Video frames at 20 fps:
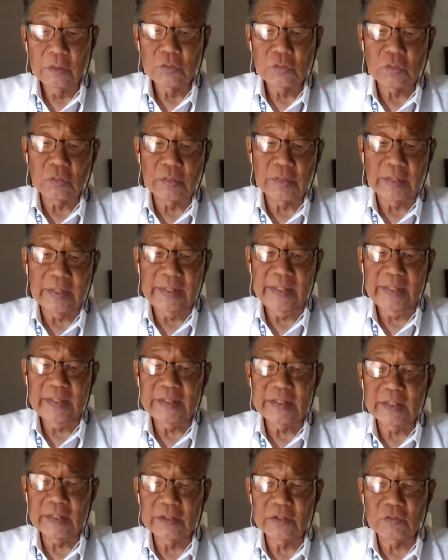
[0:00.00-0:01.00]
So the key
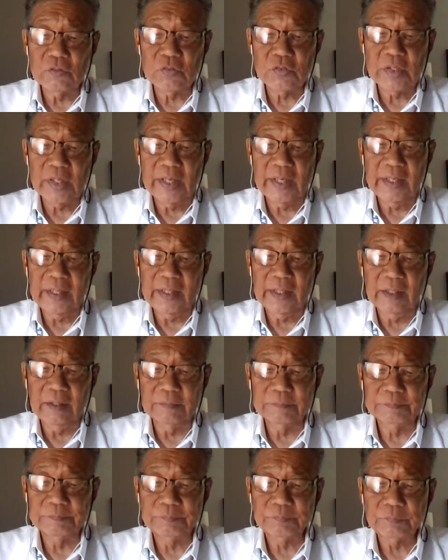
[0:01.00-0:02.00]
to understanding
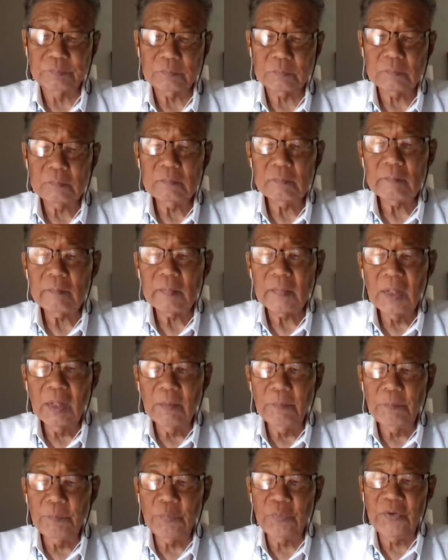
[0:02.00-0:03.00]

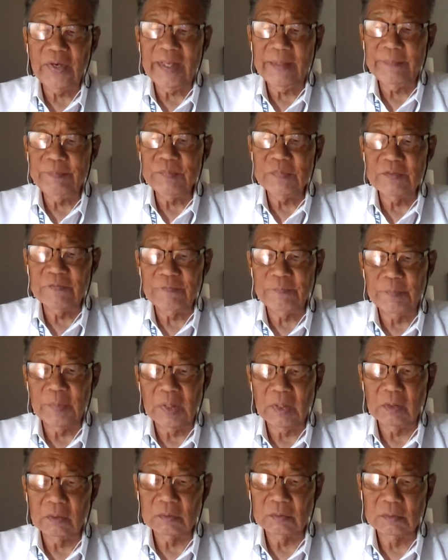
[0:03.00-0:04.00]
preemptive
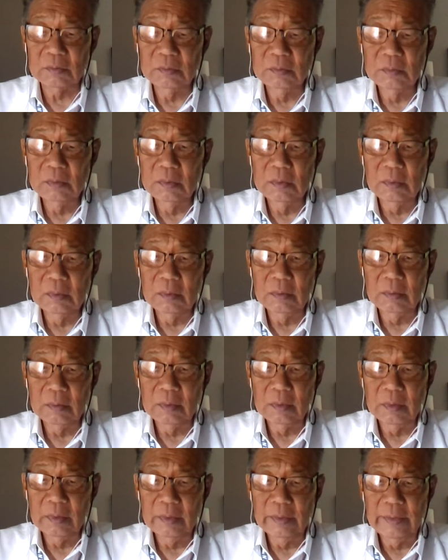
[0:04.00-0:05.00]
mode
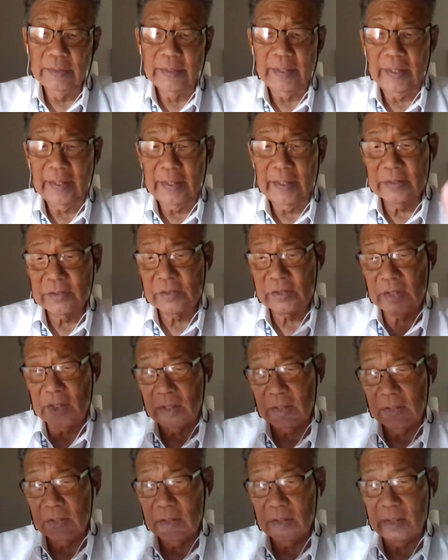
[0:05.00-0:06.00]
is
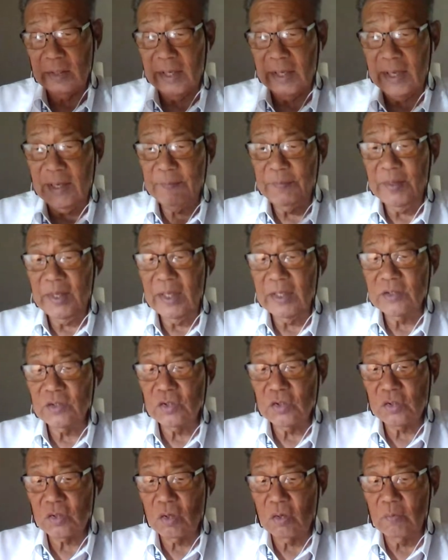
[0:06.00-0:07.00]
that the ABS
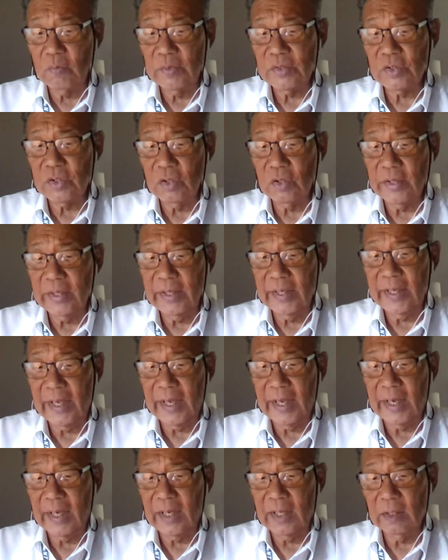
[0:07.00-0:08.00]
is always looking
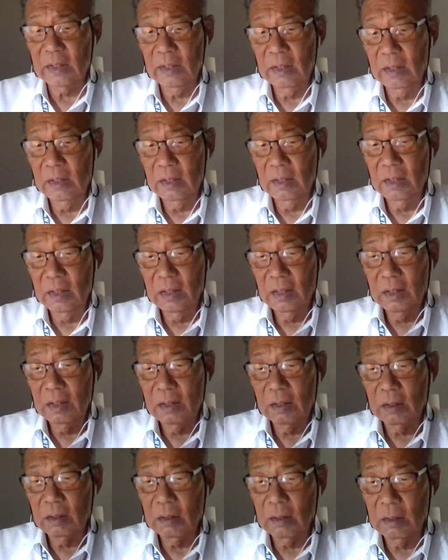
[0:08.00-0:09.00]
at
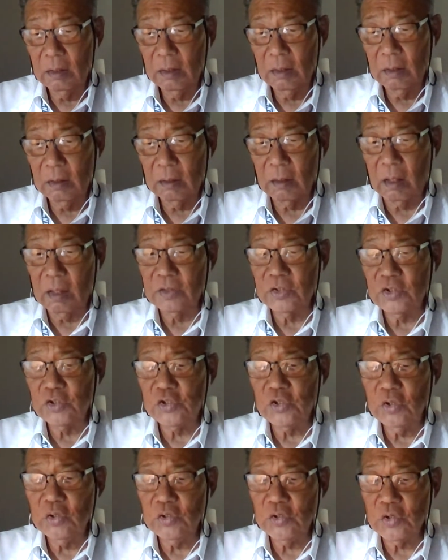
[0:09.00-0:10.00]

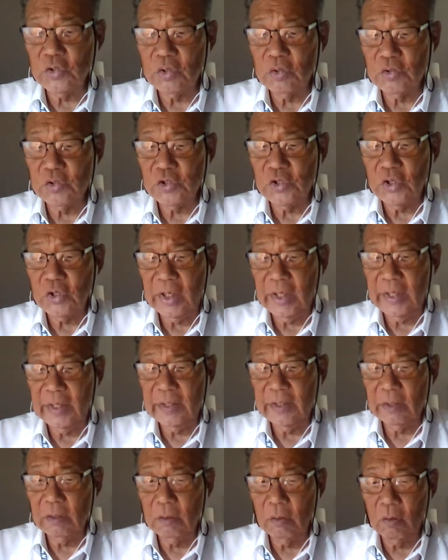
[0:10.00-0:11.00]
longitudinal
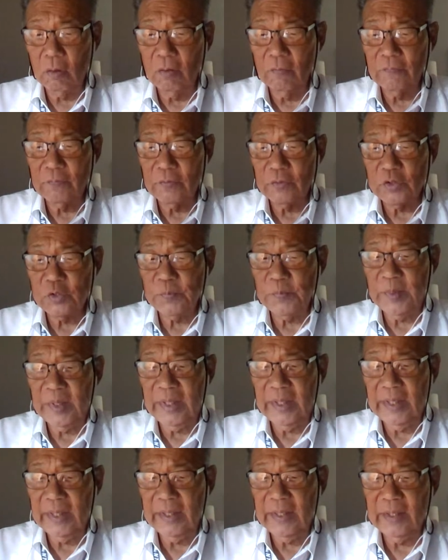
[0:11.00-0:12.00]
G over
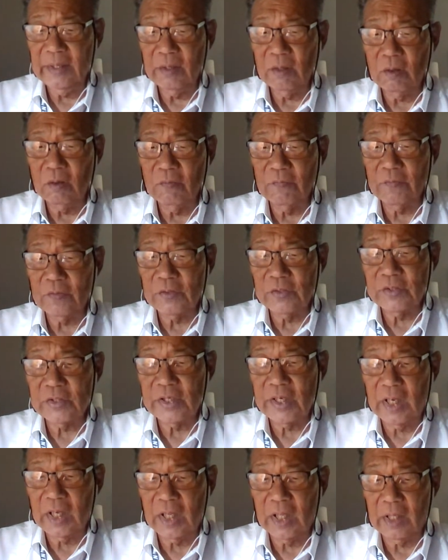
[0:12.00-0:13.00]
speed over
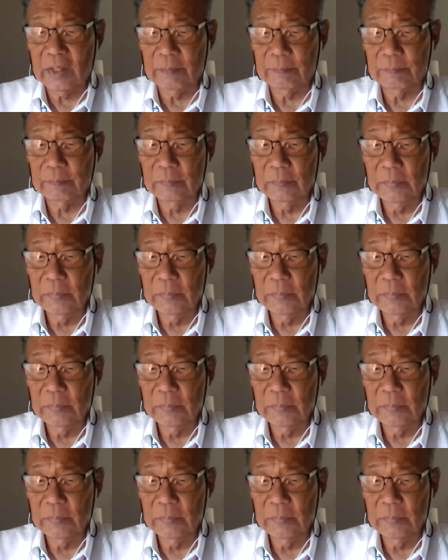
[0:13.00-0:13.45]
time